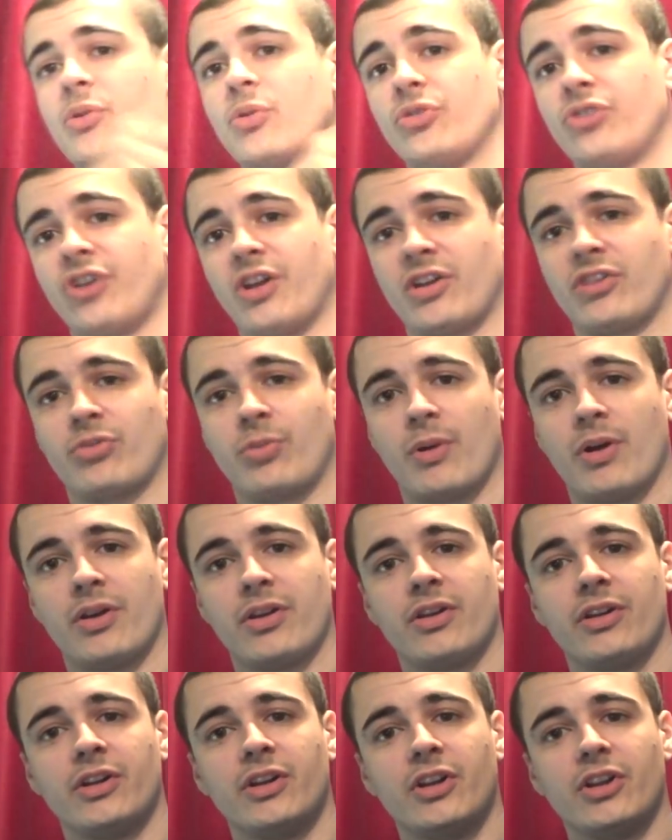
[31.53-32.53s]
Gore-Tex
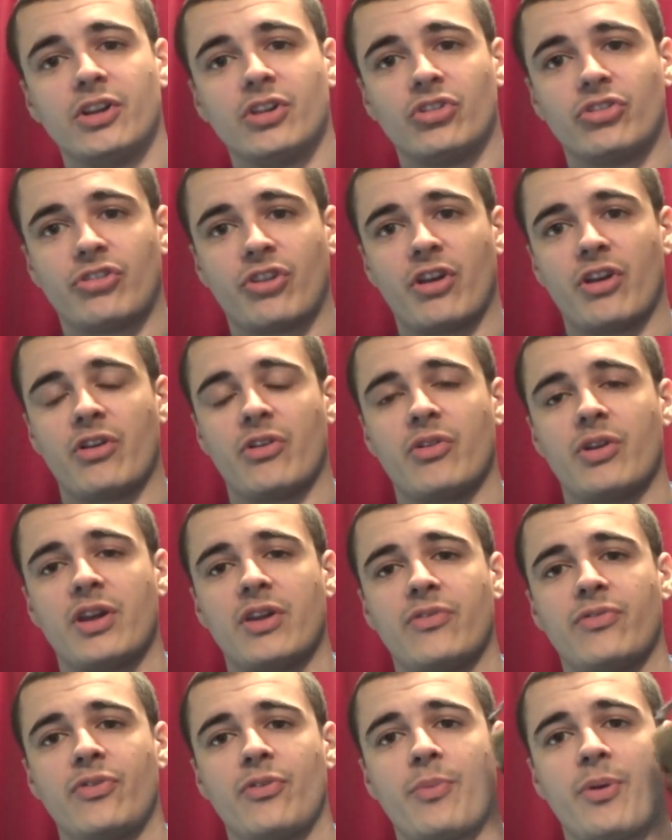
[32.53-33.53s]
one. So
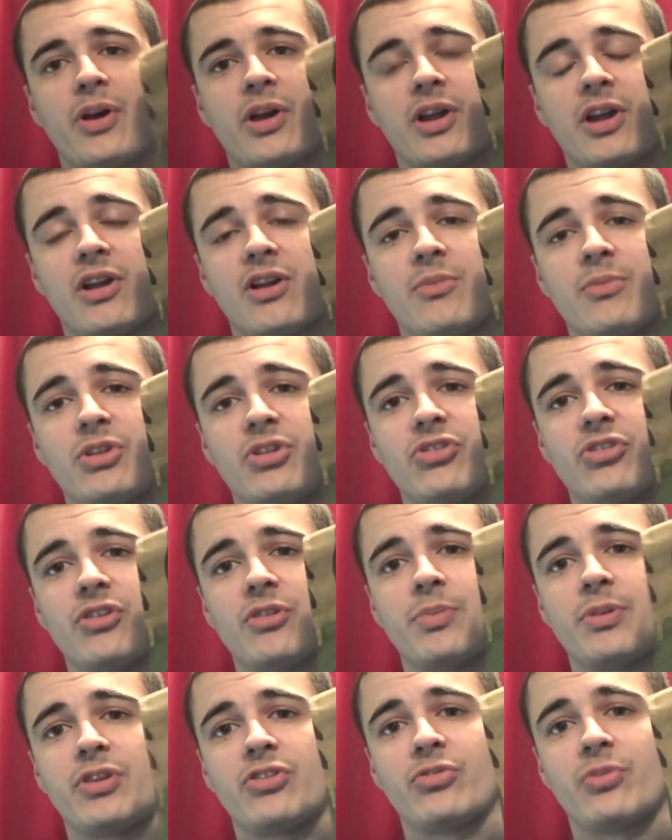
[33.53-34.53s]
if you're buying army
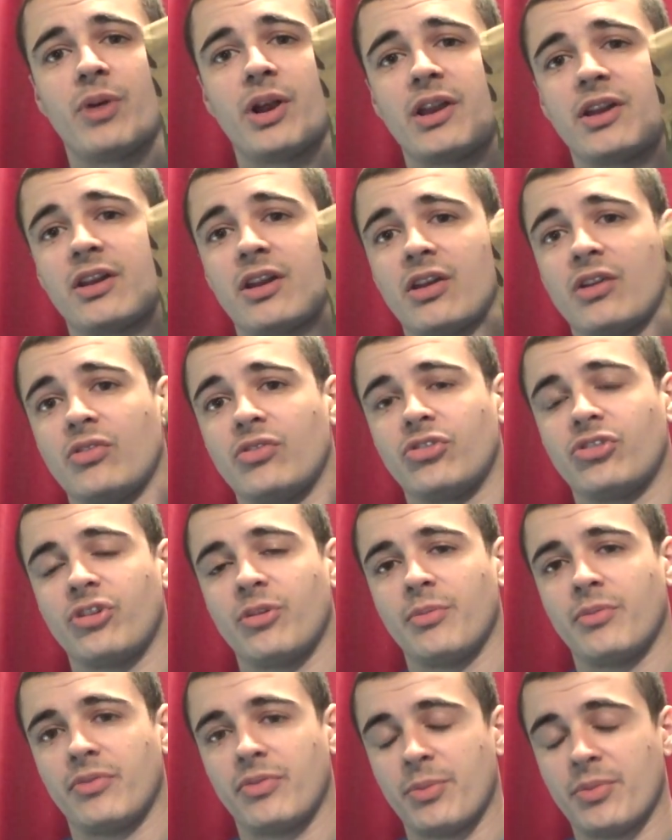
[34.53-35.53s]
surplus raincoats,
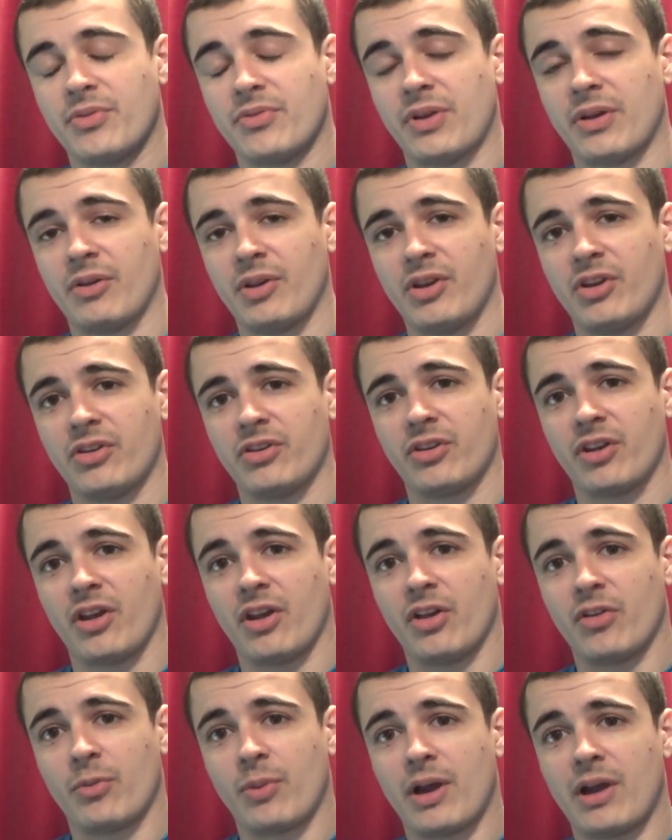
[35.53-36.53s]
some of them are very good and
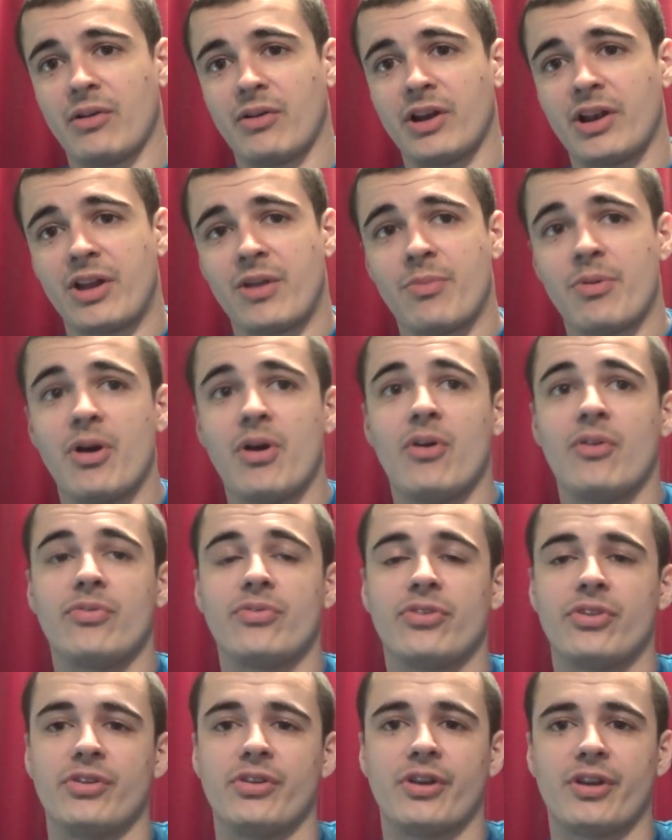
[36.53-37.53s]
hard wearing, but
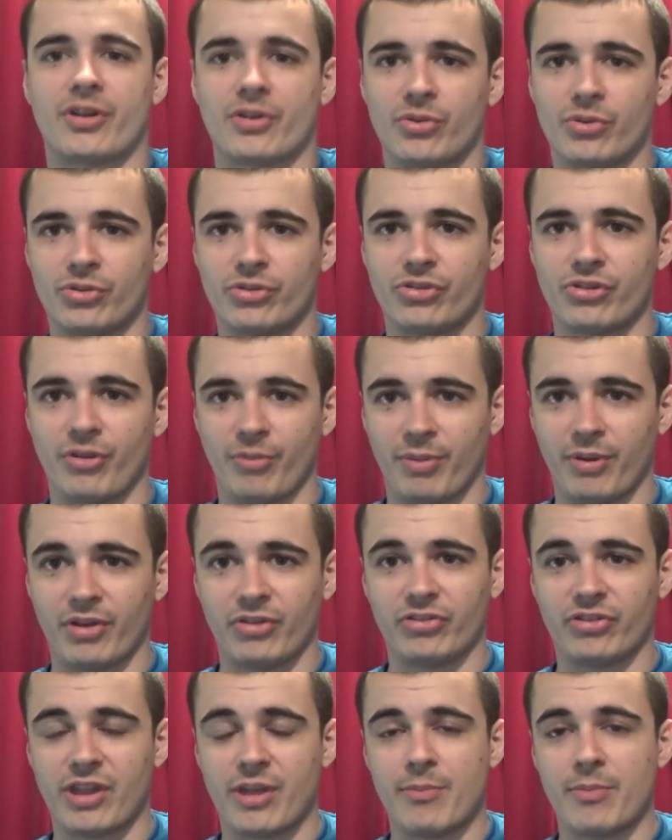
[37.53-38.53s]
often, like all
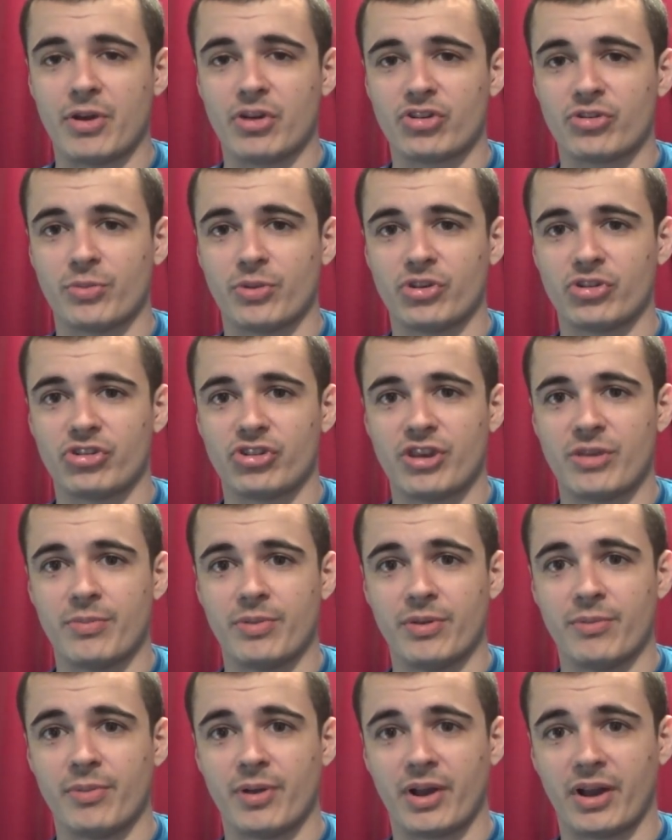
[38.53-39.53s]
surplus, they're much, much
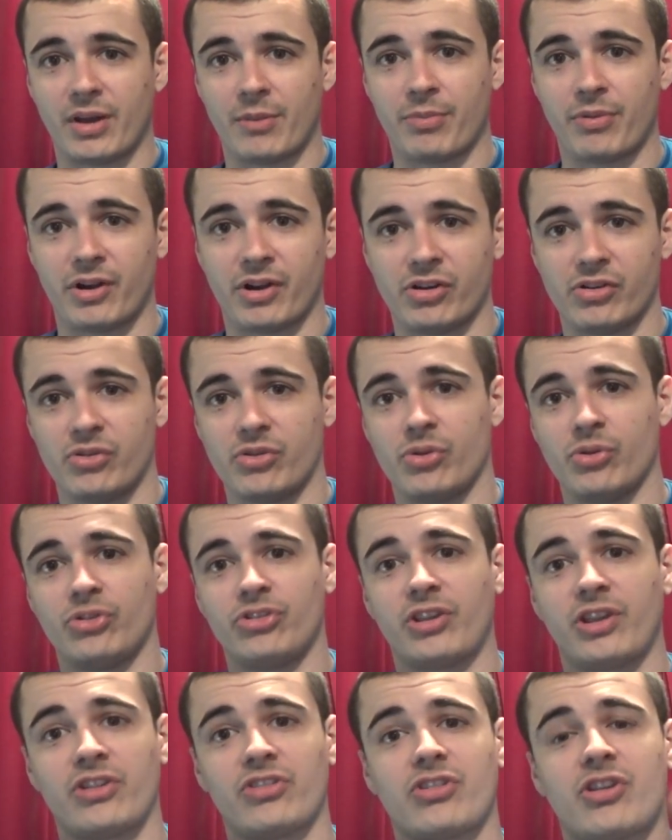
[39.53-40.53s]
cheaper than buying a brand new
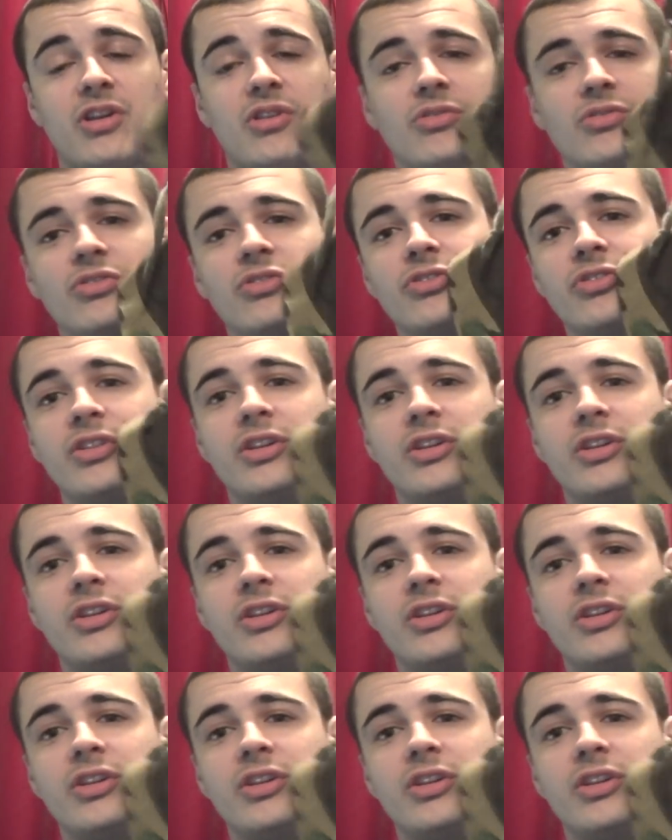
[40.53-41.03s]
Gore-Tex coat.